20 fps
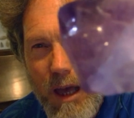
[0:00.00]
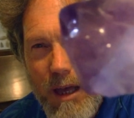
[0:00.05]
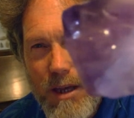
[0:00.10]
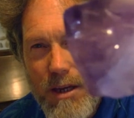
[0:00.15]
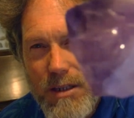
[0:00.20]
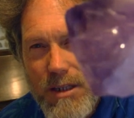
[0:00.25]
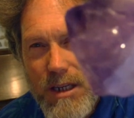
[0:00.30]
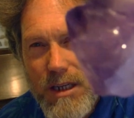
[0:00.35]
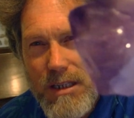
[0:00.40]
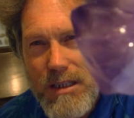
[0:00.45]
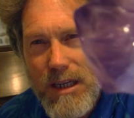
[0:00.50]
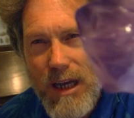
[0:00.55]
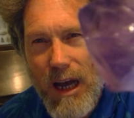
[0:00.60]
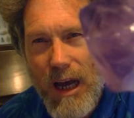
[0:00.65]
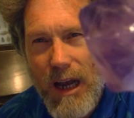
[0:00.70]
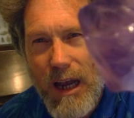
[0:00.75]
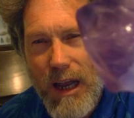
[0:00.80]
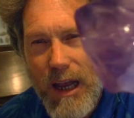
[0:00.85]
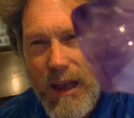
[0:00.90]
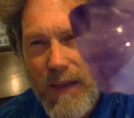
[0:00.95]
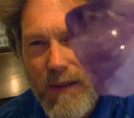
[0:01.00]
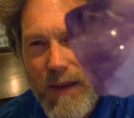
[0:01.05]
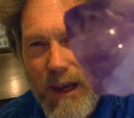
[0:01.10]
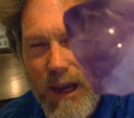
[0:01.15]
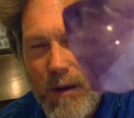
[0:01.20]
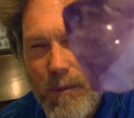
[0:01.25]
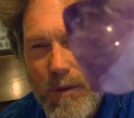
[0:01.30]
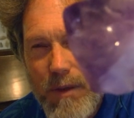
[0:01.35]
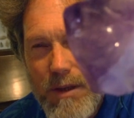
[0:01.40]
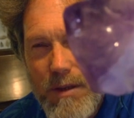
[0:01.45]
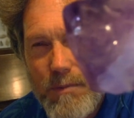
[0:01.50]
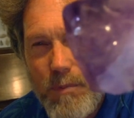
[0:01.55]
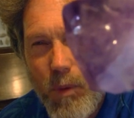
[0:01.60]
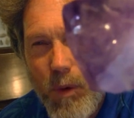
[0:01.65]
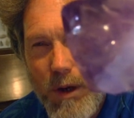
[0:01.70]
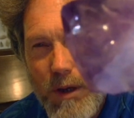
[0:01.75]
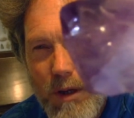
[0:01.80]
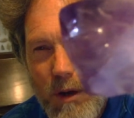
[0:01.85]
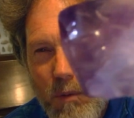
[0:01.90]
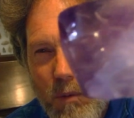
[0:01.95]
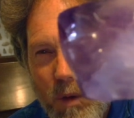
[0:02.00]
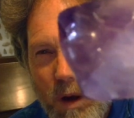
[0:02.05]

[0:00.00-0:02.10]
You see it's got the amethyst point on